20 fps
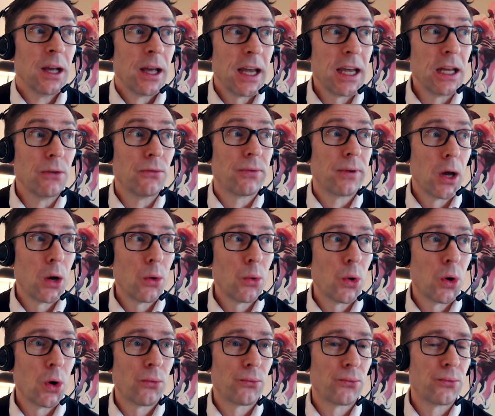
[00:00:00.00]

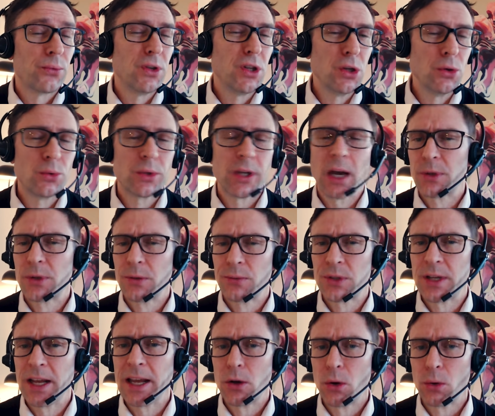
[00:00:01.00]
inflow of new types of
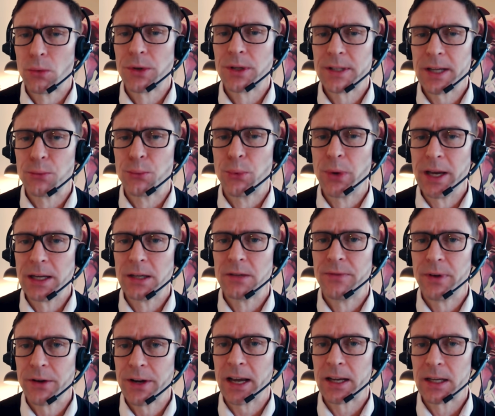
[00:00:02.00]
stakeholders that weren't
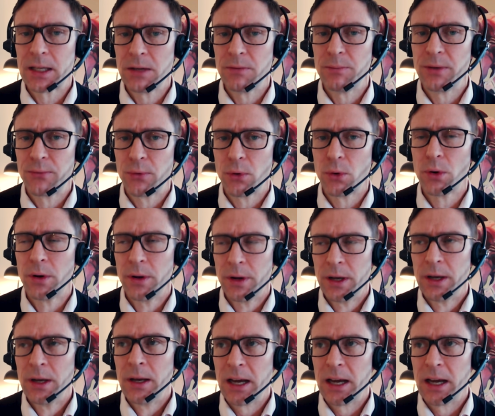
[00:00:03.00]
very active before.